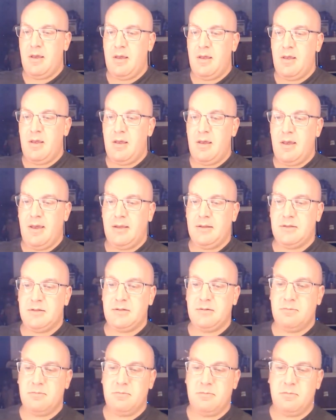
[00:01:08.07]
It's
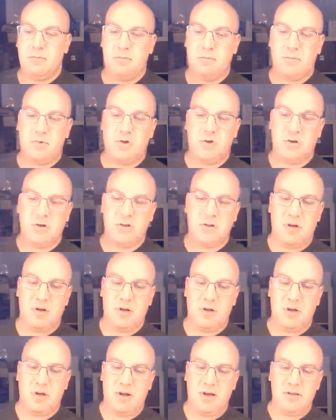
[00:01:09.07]
just a
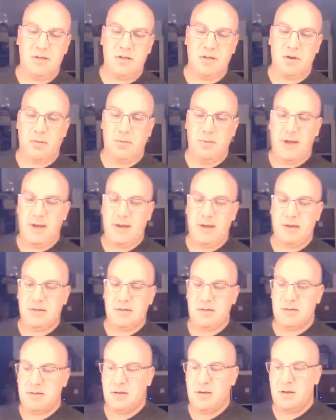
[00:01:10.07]
nice little base
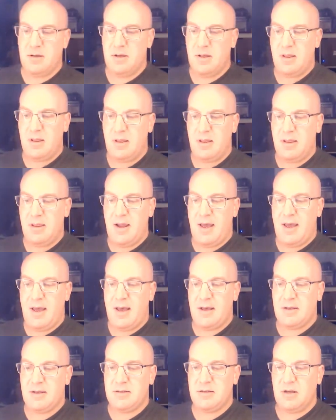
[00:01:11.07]
that
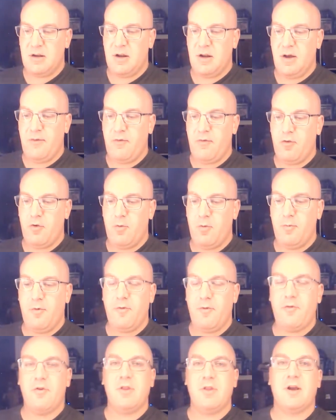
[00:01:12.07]
has enough room for the
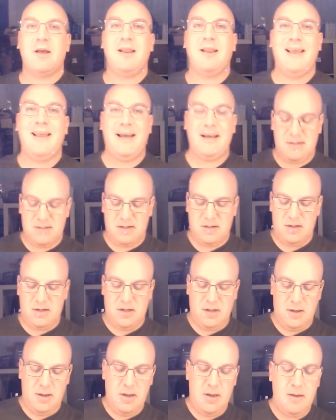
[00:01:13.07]
glass
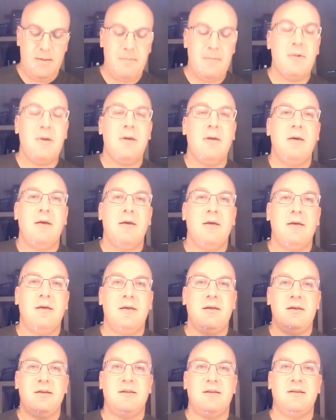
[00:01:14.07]

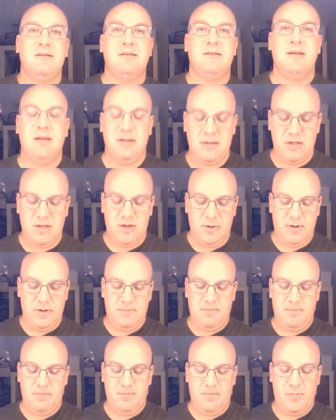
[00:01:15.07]
to sit into it.
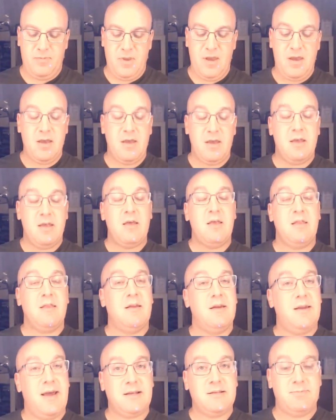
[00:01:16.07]
The
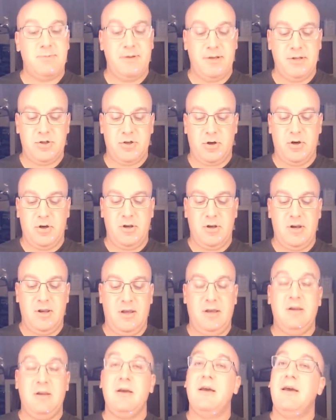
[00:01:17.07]
next piece you're going to need
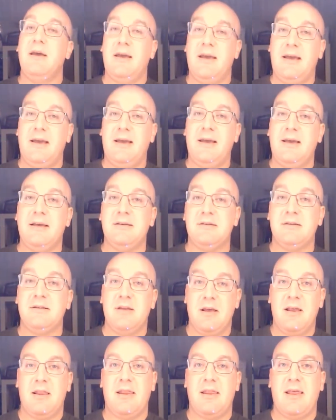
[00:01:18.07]
is
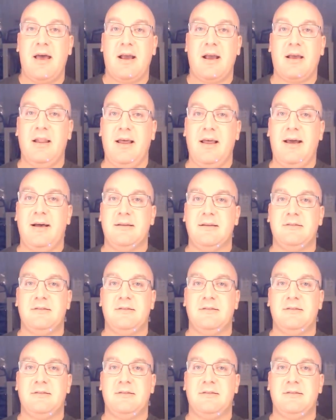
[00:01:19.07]
that glass.